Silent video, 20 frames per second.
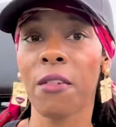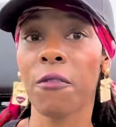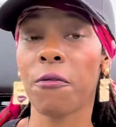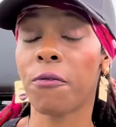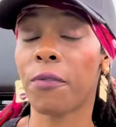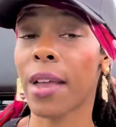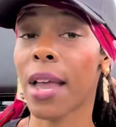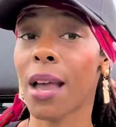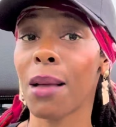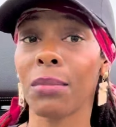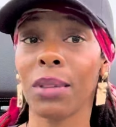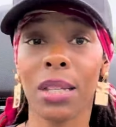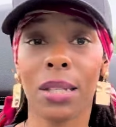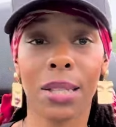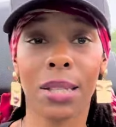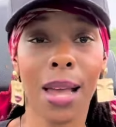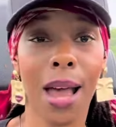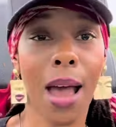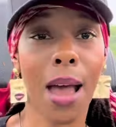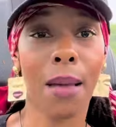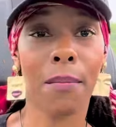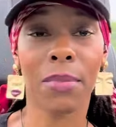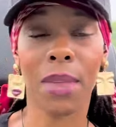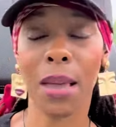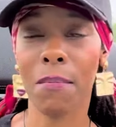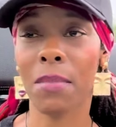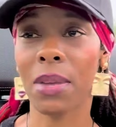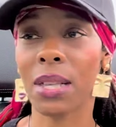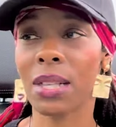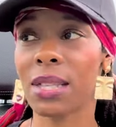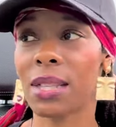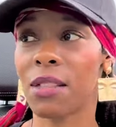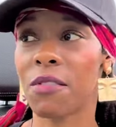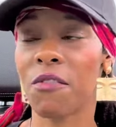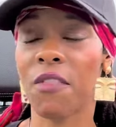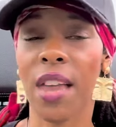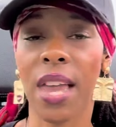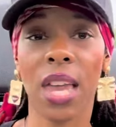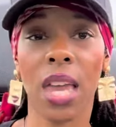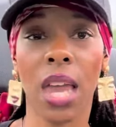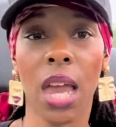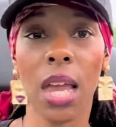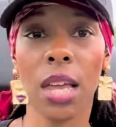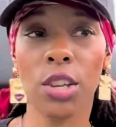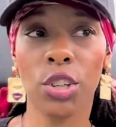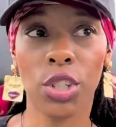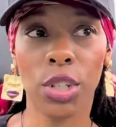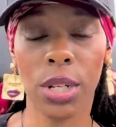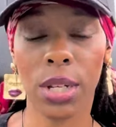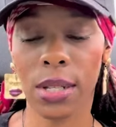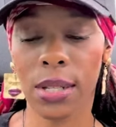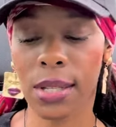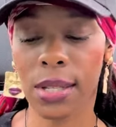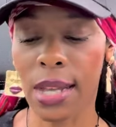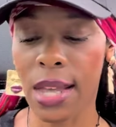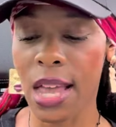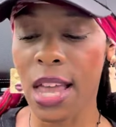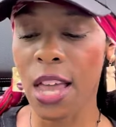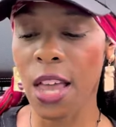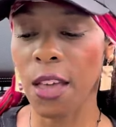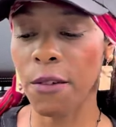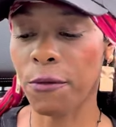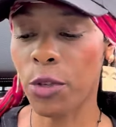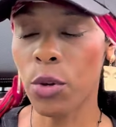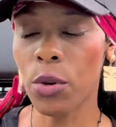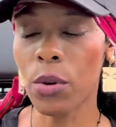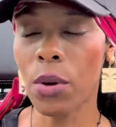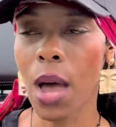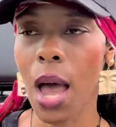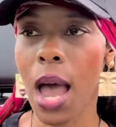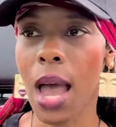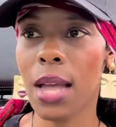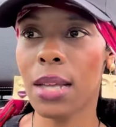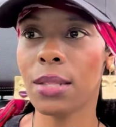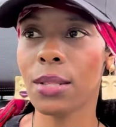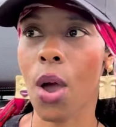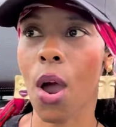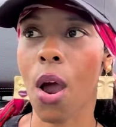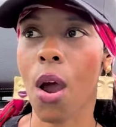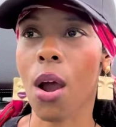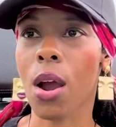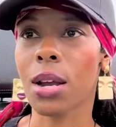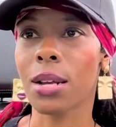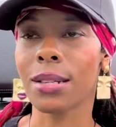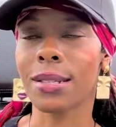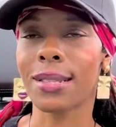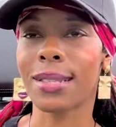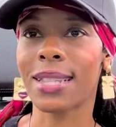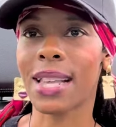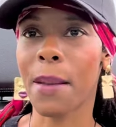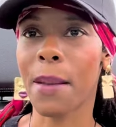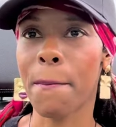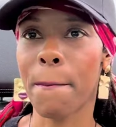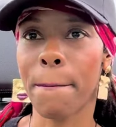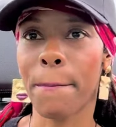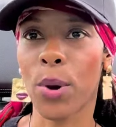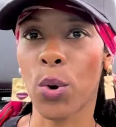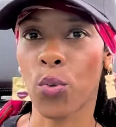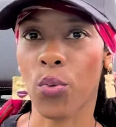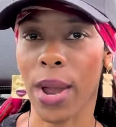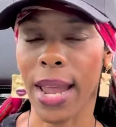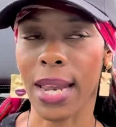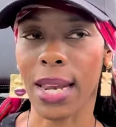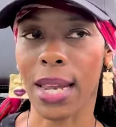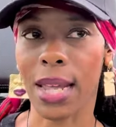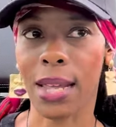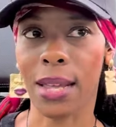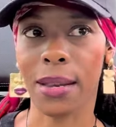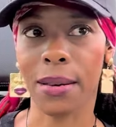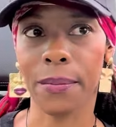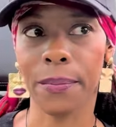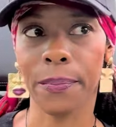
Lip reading: family time. They miss the vacations. If you guys are separated,